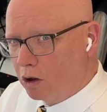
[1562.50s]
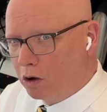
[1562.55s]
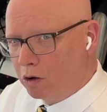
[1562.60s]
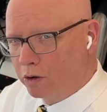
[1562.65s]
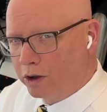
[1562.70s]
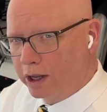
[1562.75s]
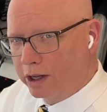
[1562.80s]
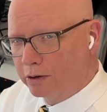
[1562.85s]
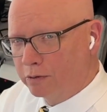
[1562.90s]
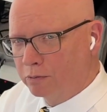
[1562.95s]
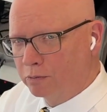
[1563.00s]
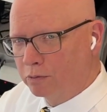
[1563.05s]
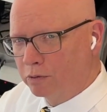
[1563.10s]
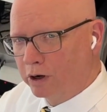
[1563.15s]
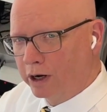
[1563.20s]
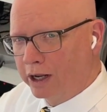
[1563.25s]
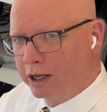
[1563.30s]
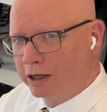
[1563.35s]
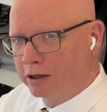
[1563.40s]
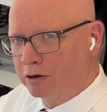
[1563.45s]
Okay, we're
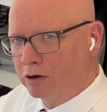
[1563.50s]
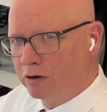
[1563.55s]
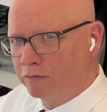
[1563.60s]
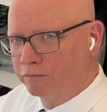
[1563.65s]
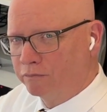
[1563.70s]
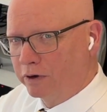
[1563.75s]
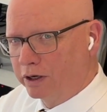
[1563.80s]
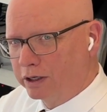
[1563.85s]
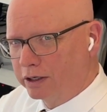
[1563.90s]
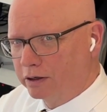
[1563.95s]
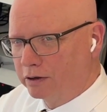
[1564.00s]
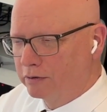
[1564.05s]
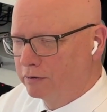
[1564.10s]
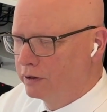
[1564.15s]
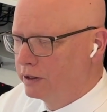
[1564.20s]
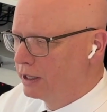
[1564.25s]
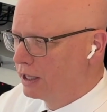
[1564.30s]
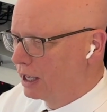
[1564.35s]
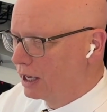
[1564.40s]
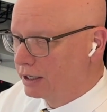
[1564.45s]
hanging off right here.
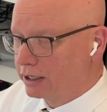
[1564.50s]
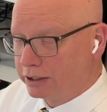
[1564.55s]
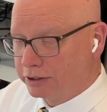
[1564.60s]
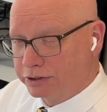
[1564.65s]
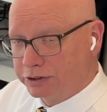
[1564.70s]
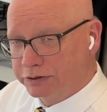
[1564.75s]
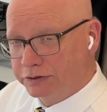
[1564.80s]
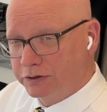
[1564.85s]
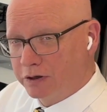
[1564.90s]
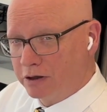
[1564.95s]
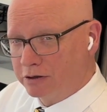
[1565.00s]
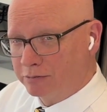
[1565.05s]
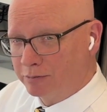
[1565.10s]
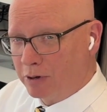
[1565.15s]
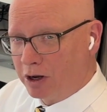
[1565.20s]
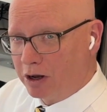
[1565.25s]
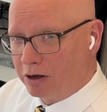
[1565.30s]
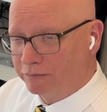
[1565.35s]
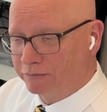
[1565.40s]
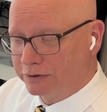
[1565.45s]
And I just cut him
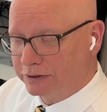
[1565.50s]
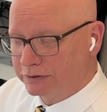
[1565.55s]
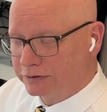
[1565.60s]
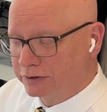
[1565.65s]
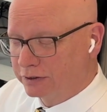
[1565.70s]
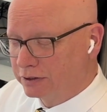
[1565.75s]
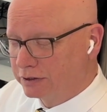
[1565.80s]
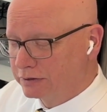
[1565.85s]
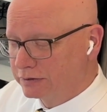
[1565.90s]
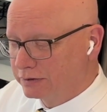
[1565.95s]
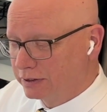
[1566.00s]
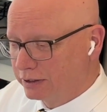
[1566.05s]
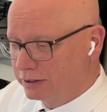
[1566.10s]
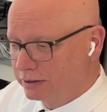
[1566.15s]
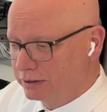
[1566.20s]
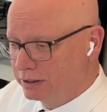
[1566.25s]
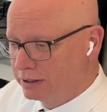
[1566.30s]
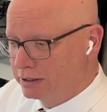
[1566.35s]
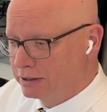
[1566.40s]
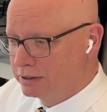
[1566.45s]
off. He's going to say,
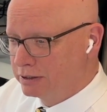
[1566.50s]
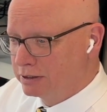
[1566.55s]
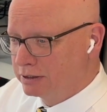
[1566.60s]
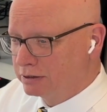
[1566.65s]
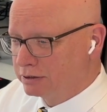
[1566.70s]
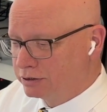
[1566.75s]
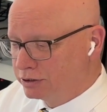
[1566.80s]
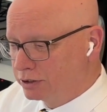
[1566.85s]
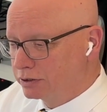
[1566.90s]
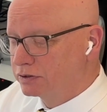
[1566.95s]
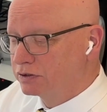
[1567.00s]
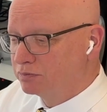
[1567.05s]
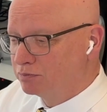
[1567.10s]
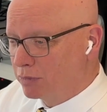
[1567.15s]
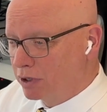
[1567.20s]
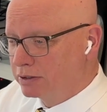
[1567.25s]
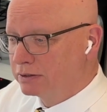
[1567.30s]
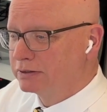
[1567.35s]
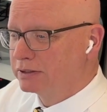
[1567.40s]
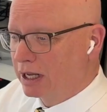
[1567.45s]
just
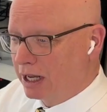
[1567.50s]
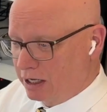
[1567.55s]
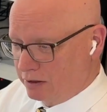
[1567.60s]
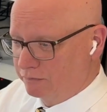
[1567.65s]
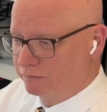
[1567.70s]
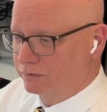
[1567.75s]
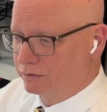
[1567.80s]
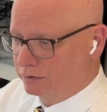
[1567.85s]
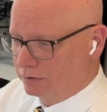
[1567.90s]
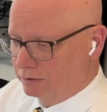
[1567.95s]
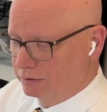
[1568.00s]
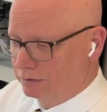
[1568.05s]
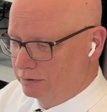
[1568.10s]
months after.